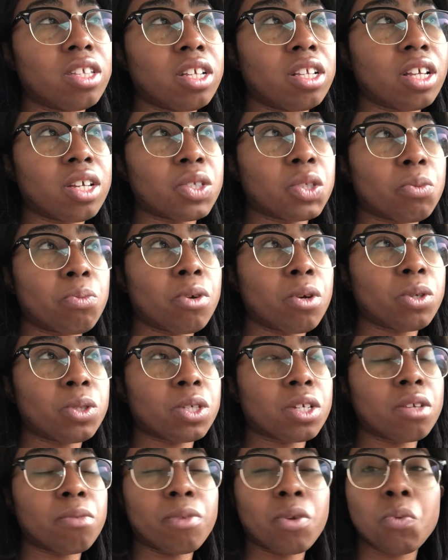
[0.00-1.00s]
Lexapro is
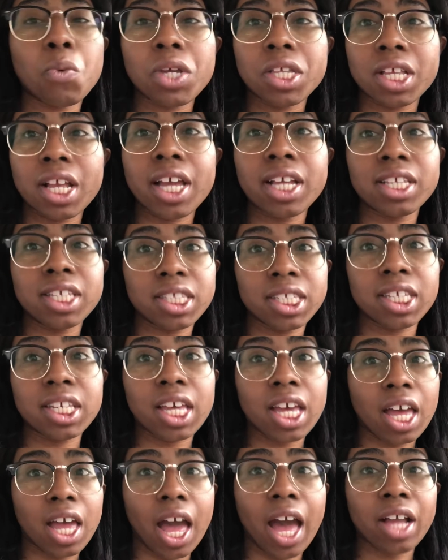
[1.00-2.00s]
going to be one that I need to
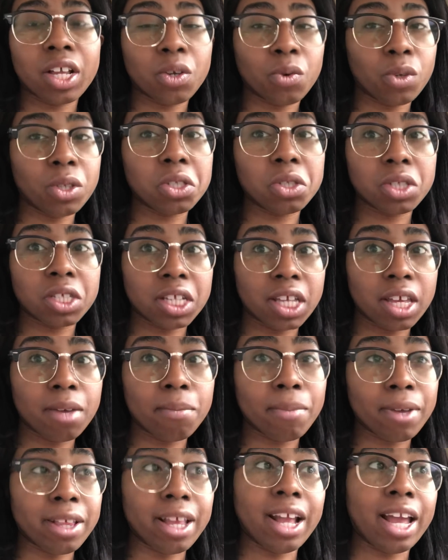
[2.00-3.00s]
get adequate sleep,
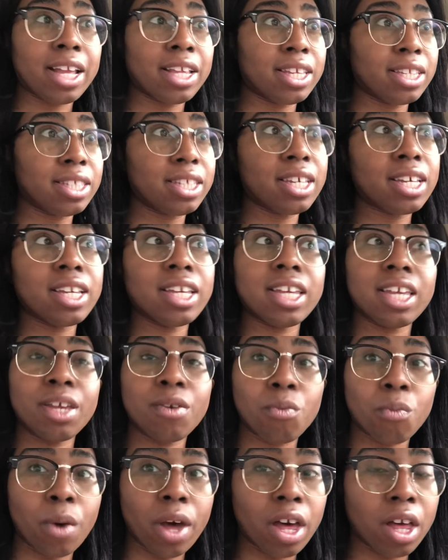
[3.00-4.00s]
that I need to
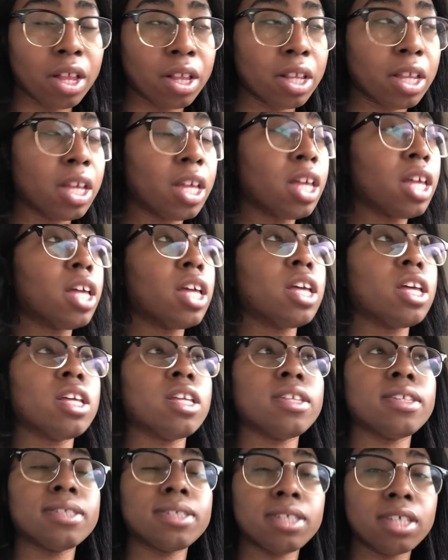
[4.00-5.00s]
eat well,
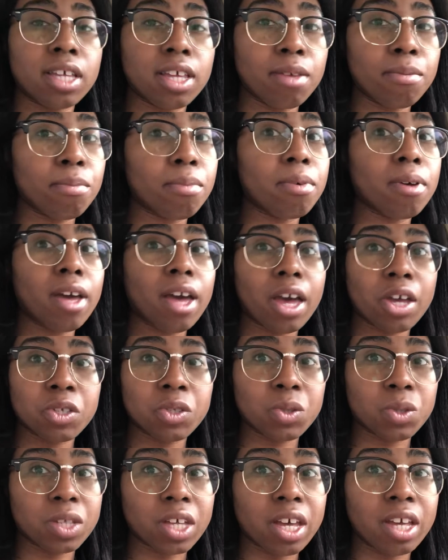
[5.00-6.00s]
sleep,
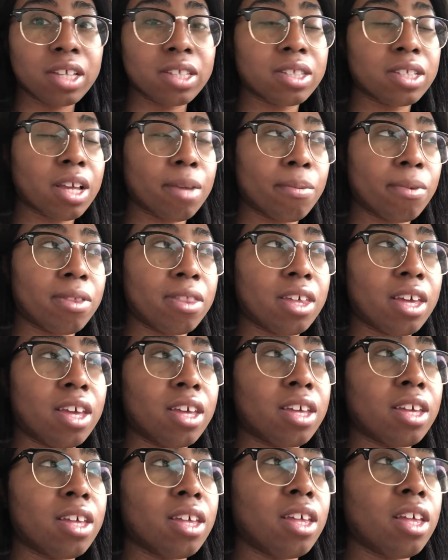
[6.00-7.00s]
exercise type of
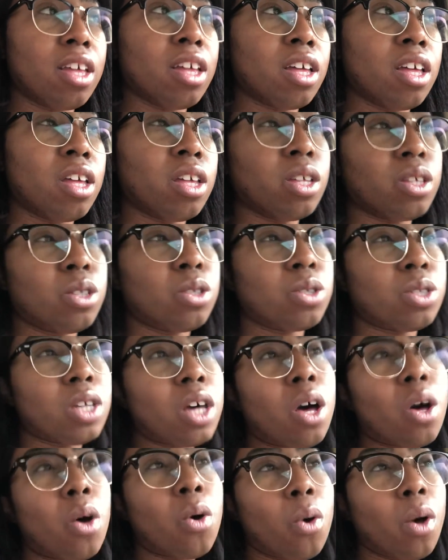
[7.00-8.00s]
thing.
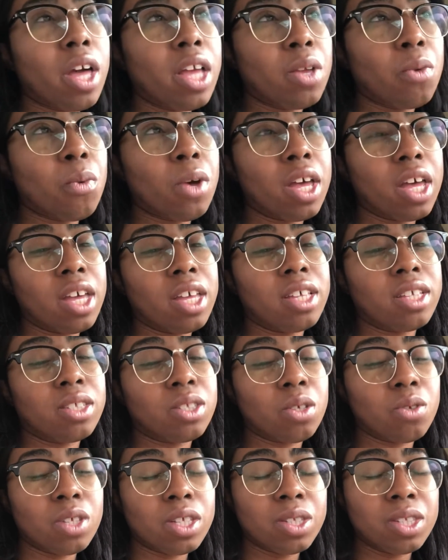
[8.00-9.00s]
So anyway,
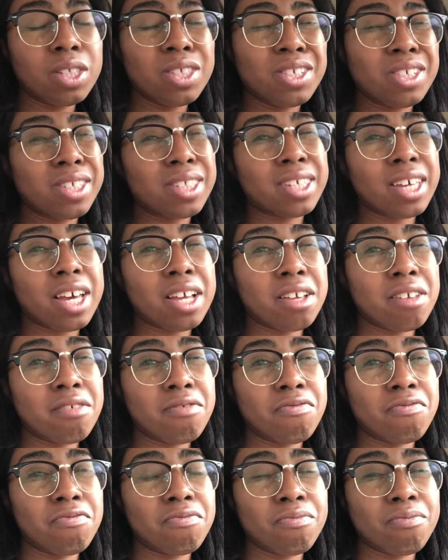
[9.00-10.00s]
so this is just kind
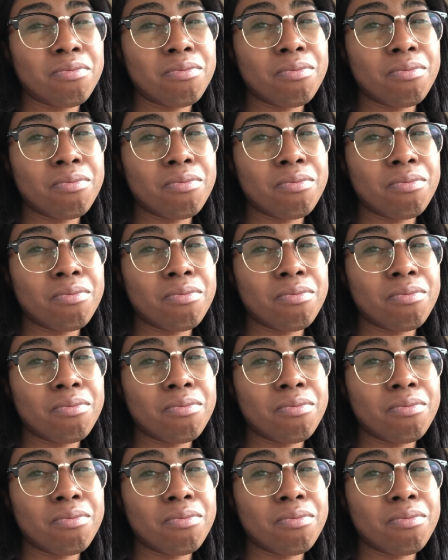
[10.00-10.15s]
of